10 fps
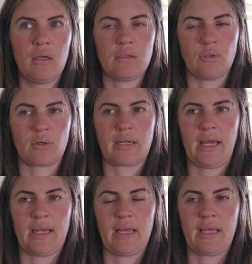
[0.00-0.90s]
you're
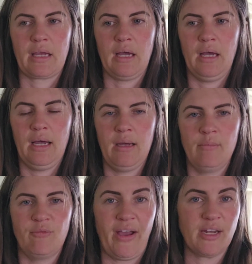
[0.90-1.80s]
getting
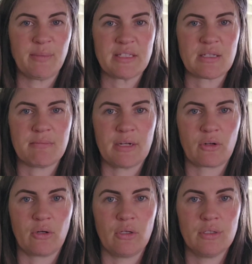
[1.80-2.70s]
vitamins and
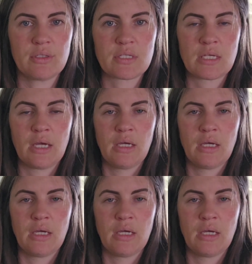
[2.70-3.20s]
minerals,